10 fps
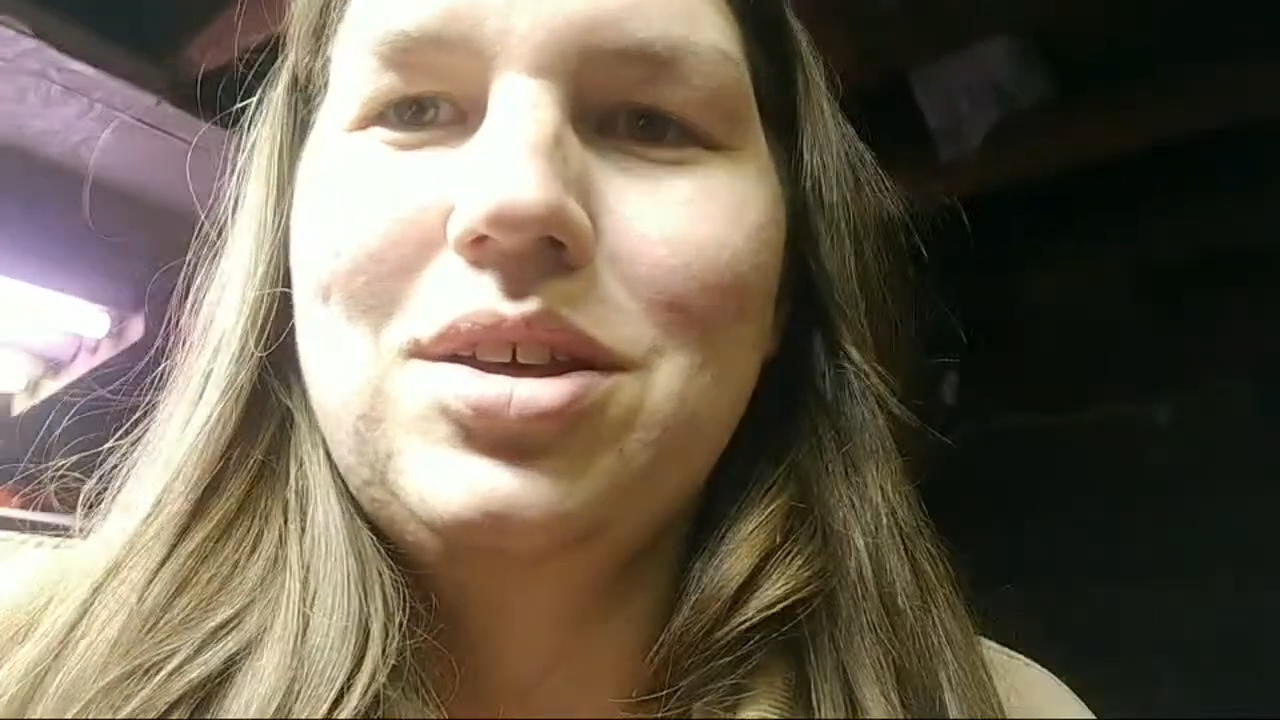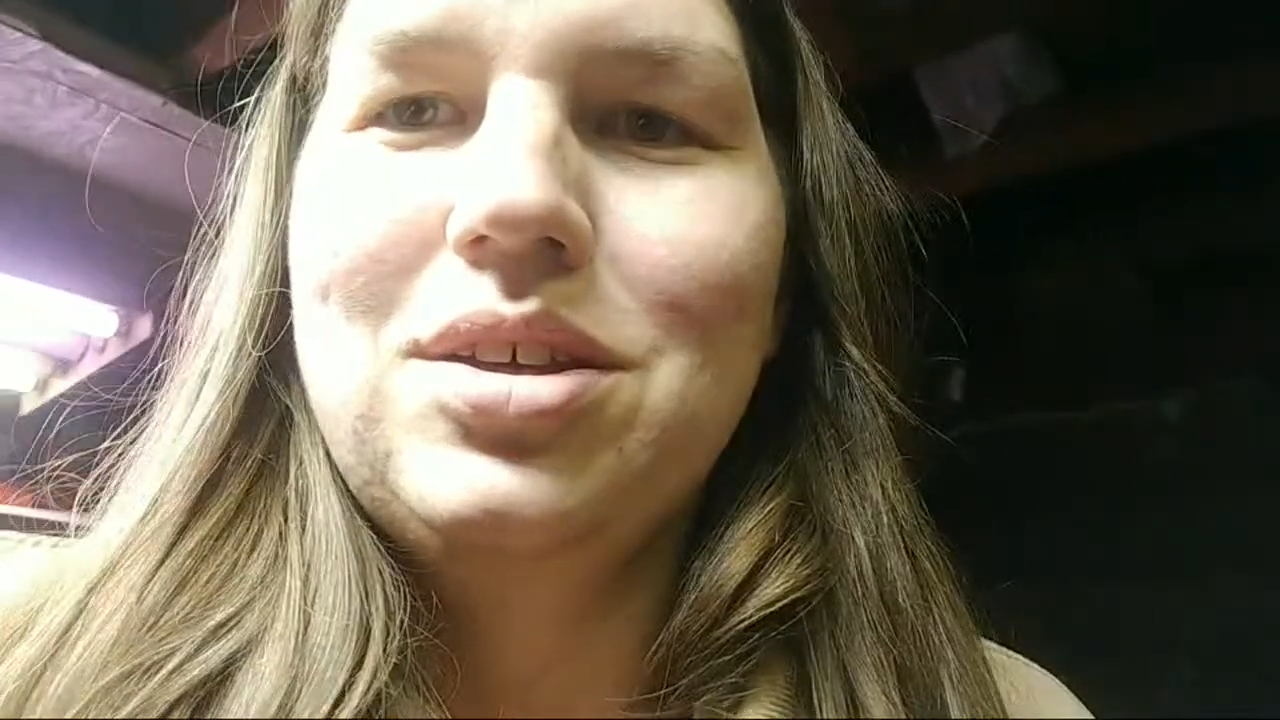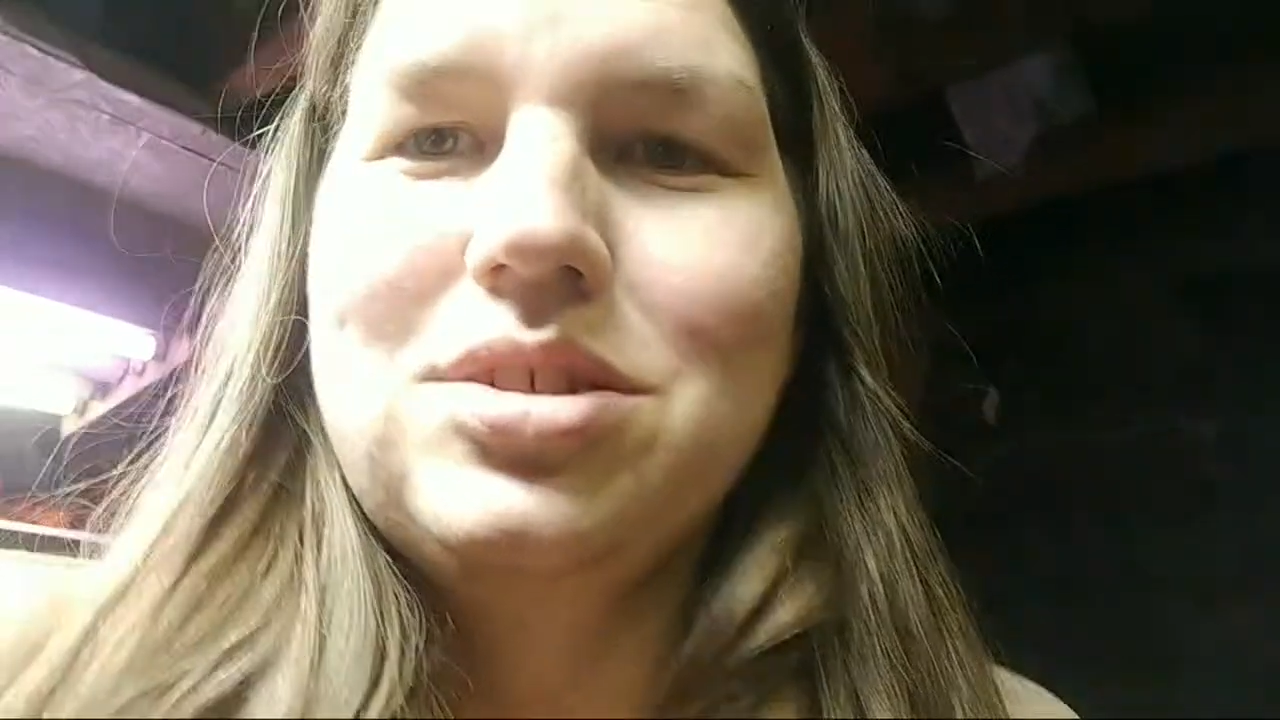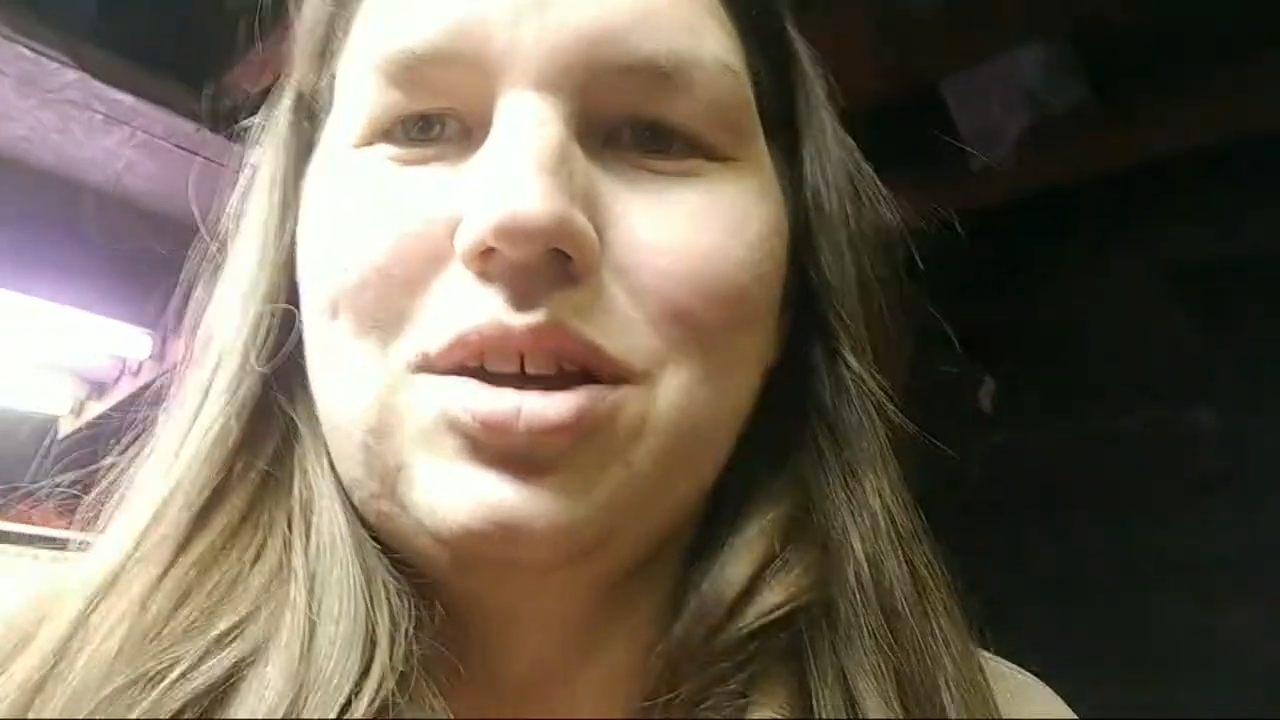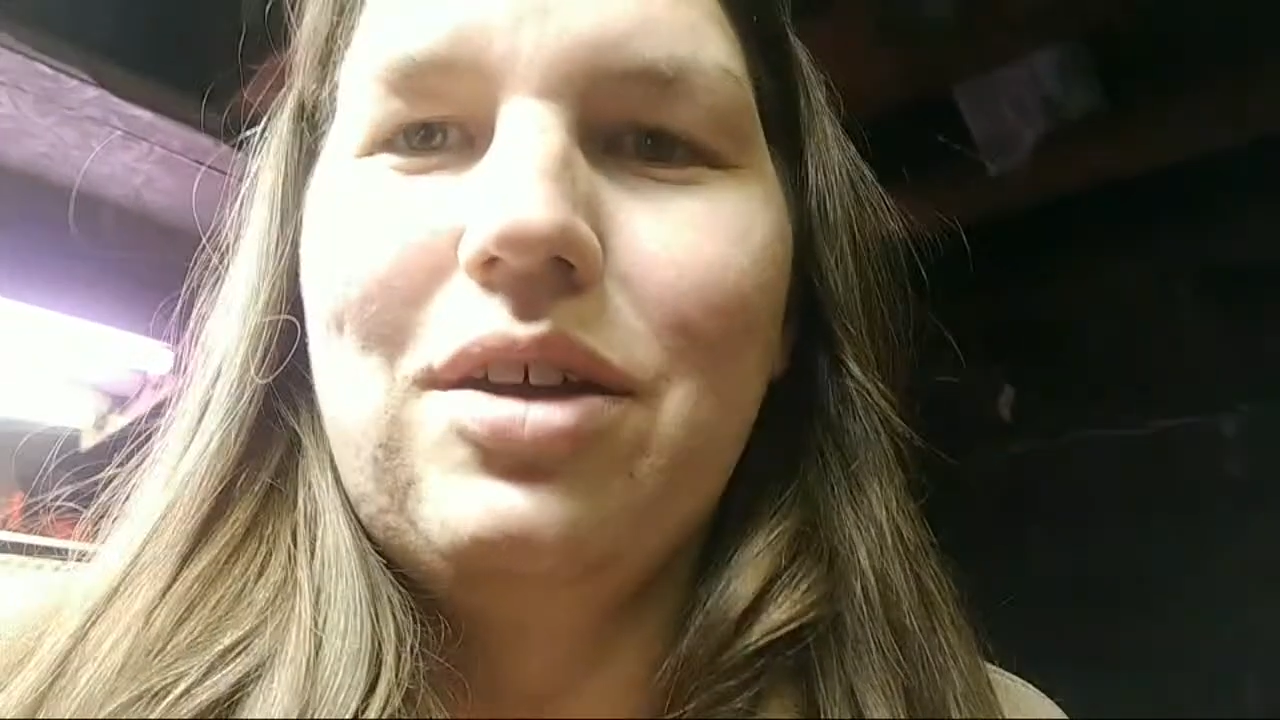
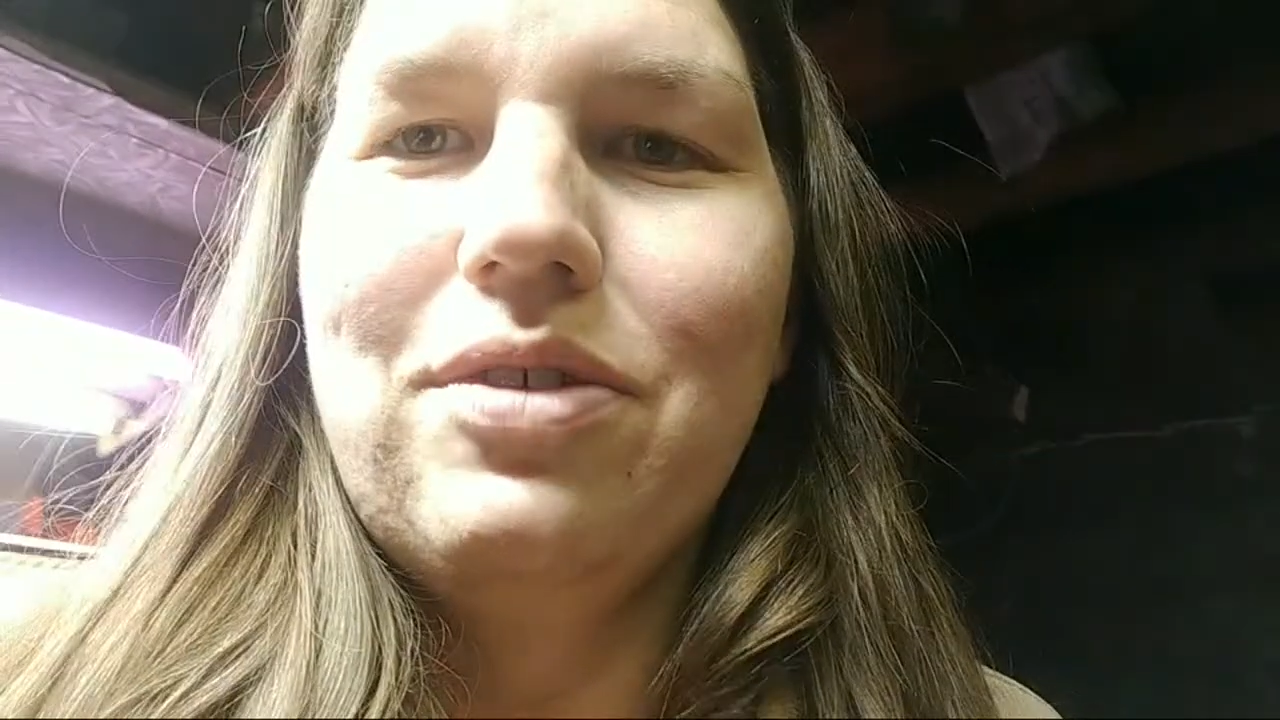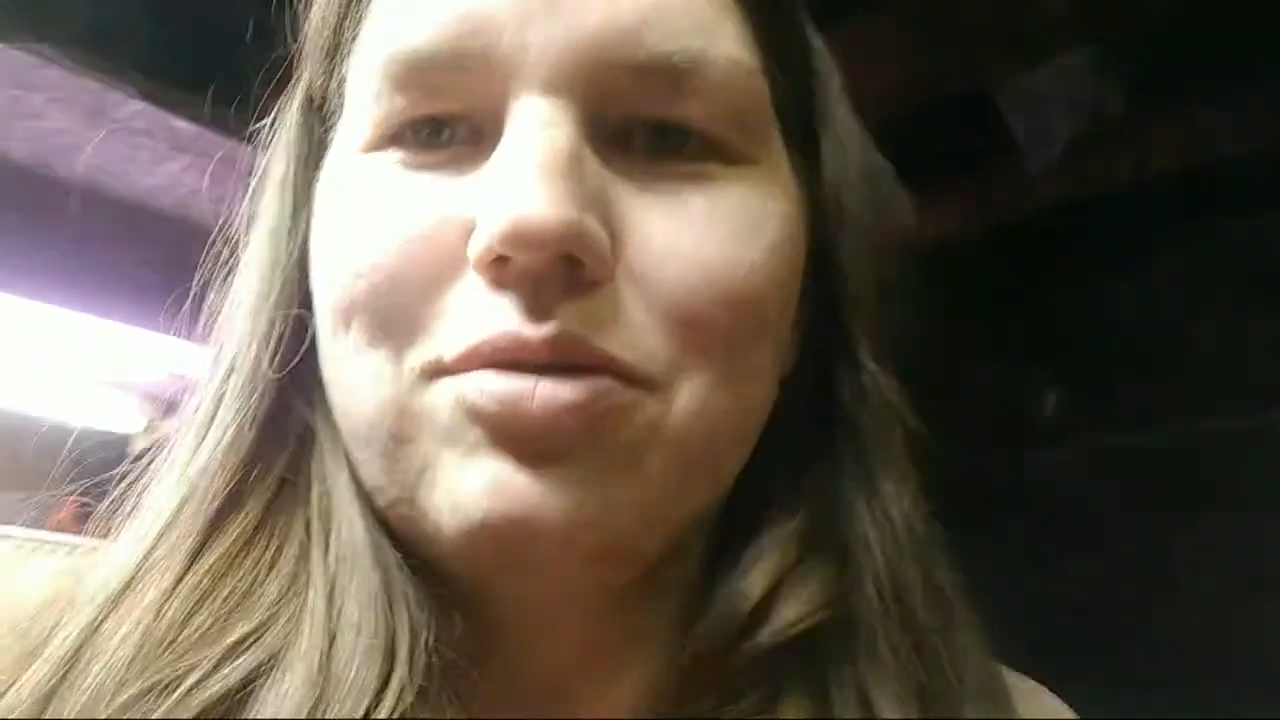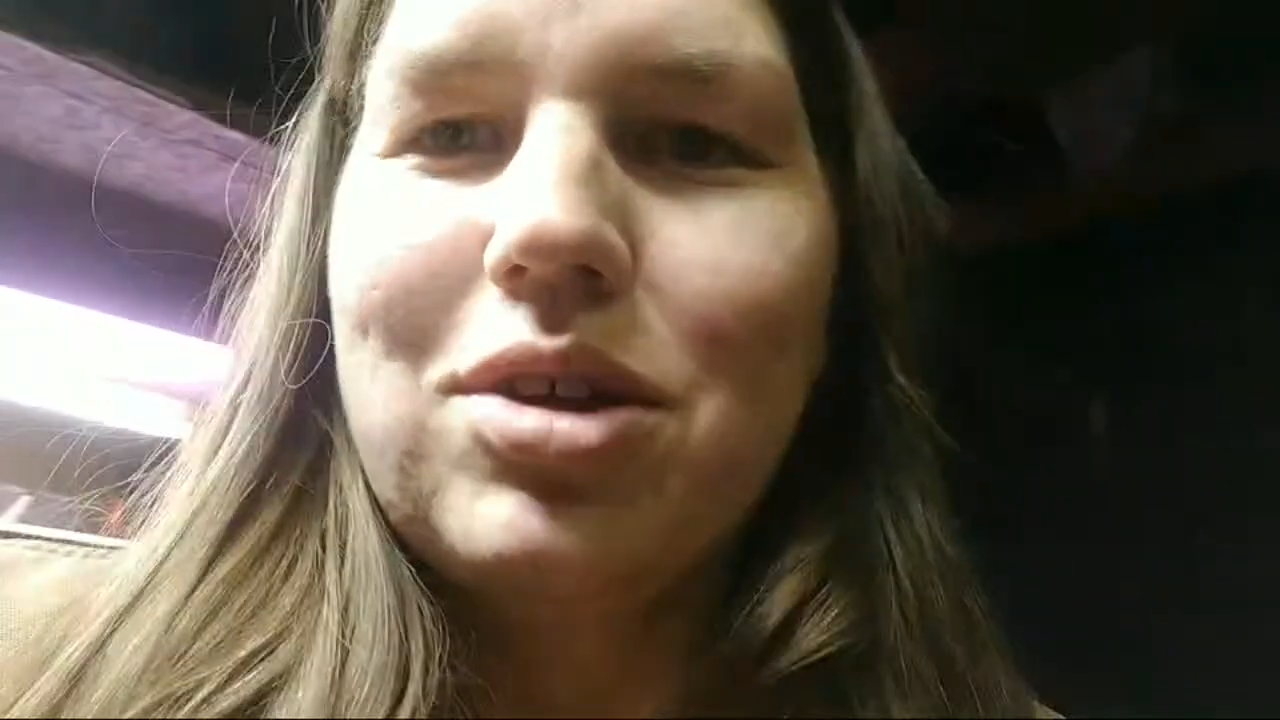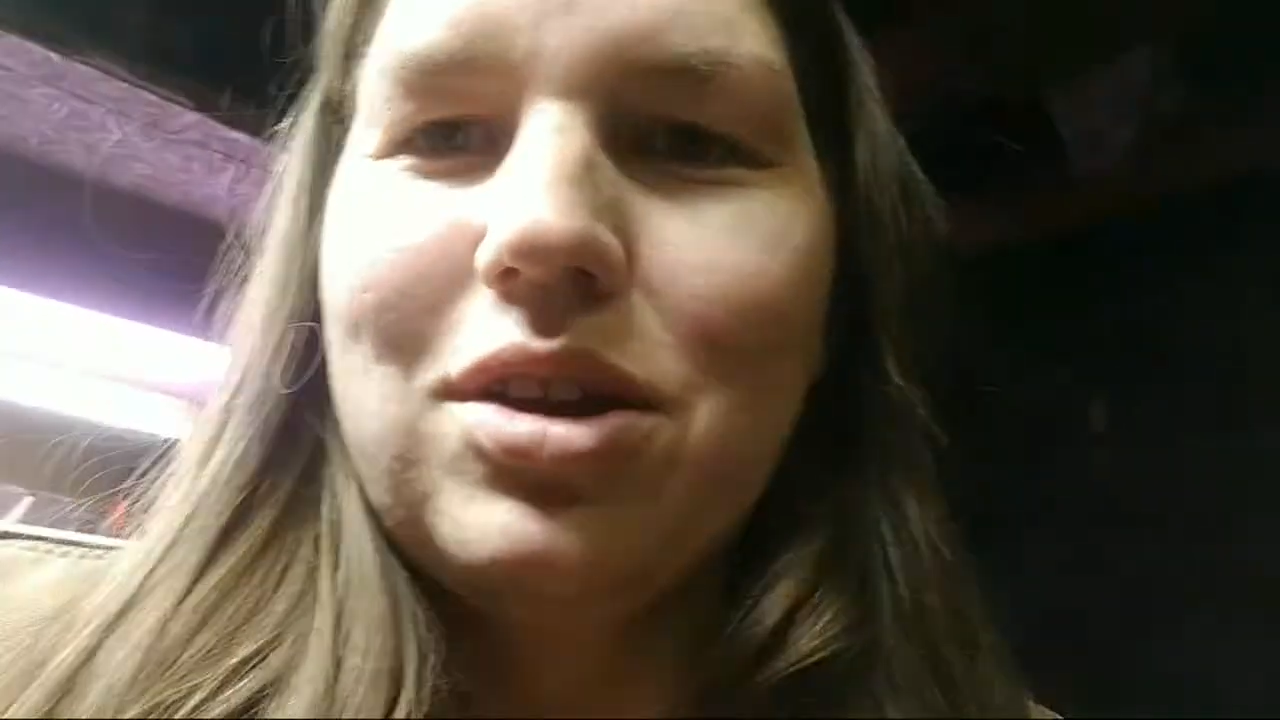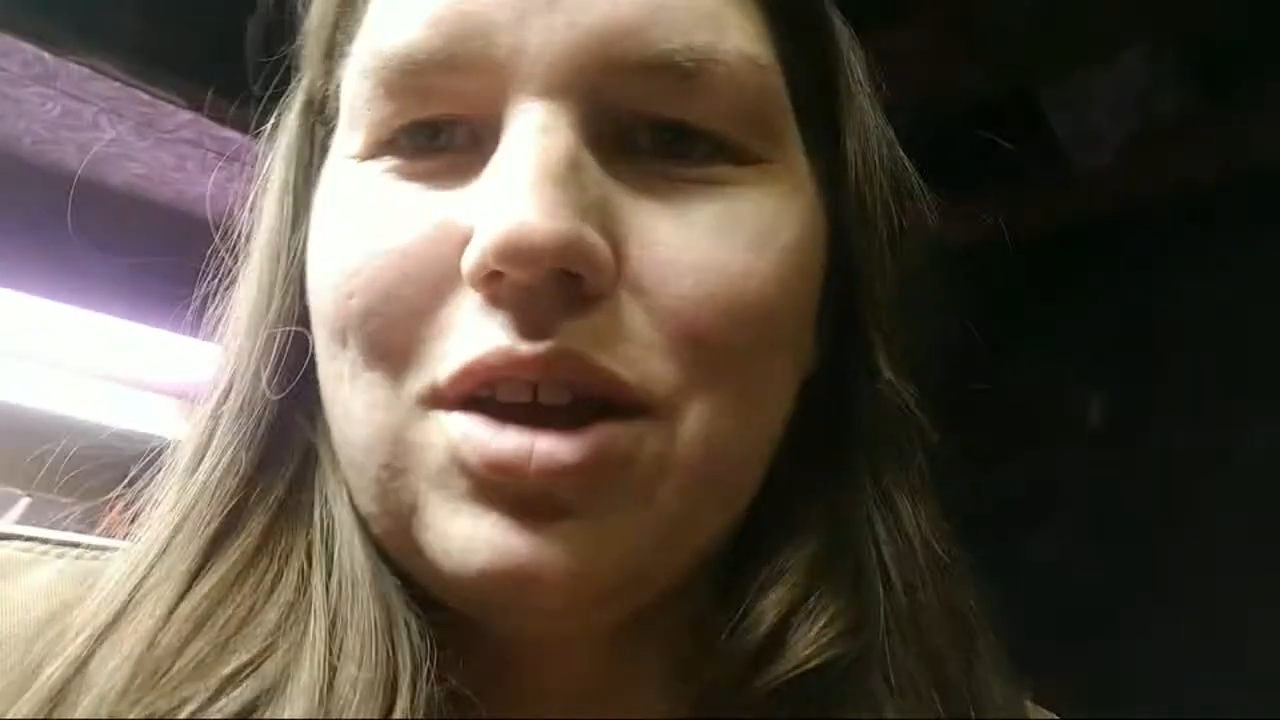John from
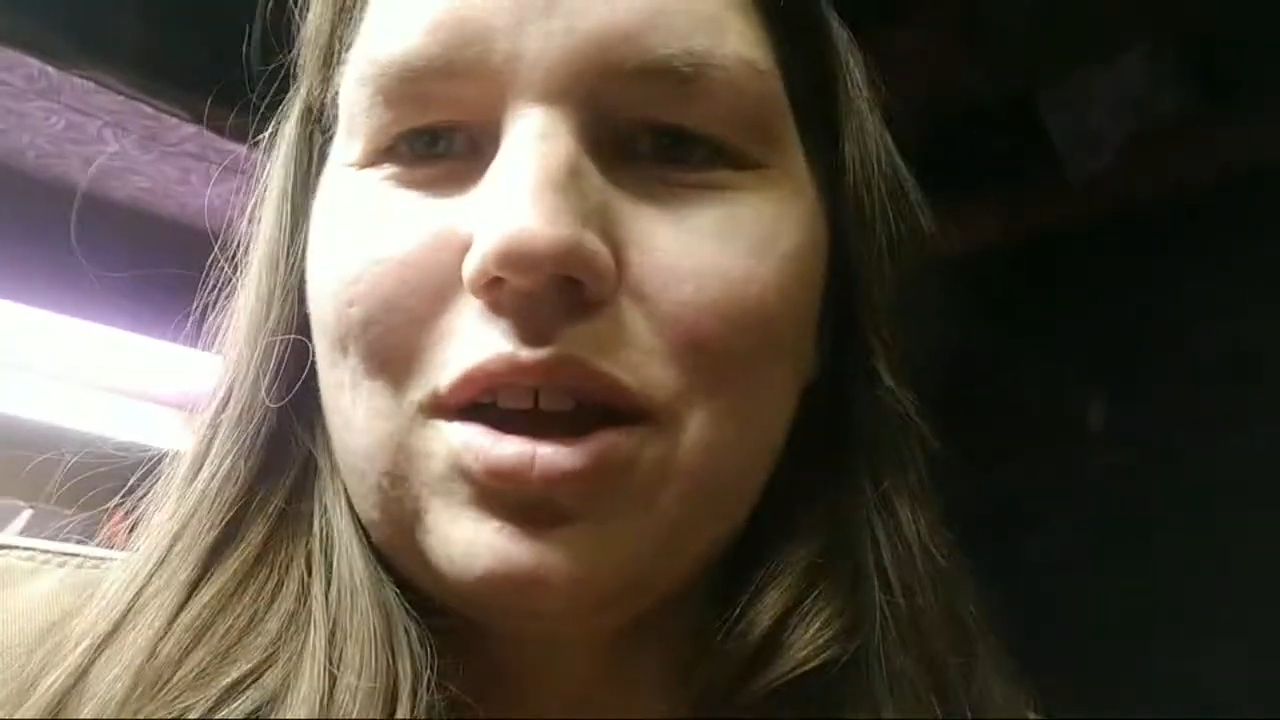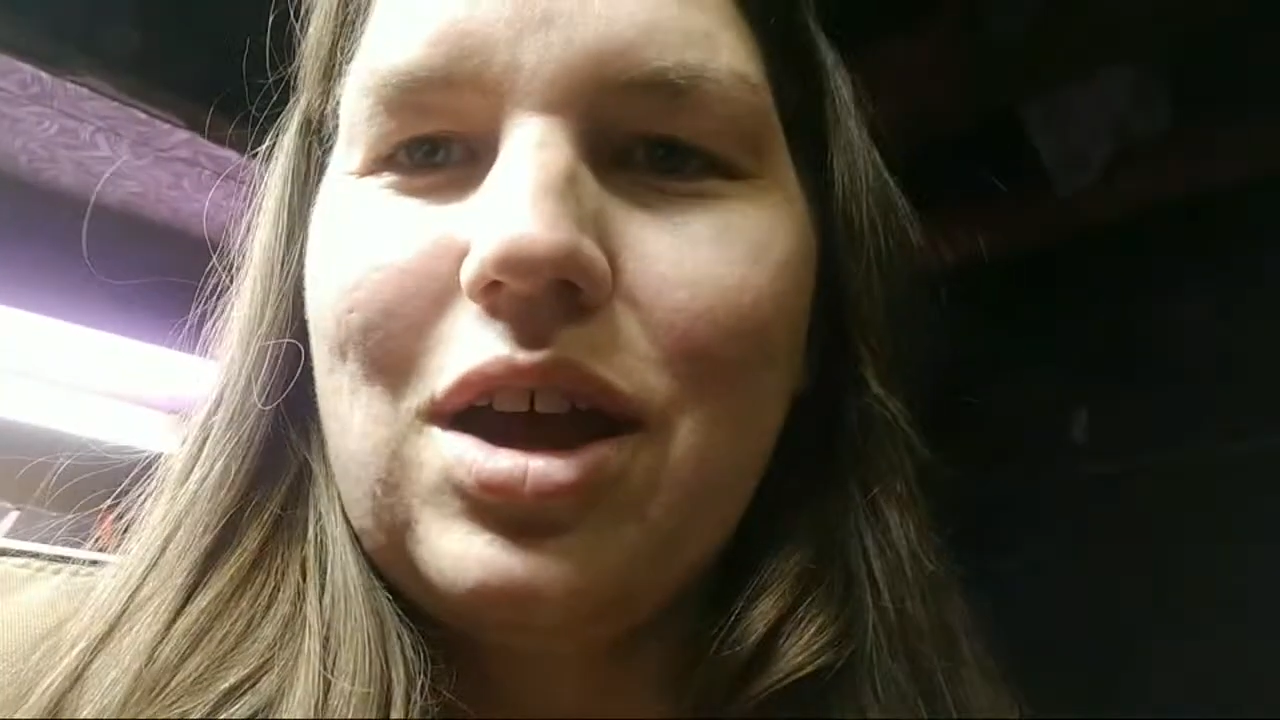Kennett.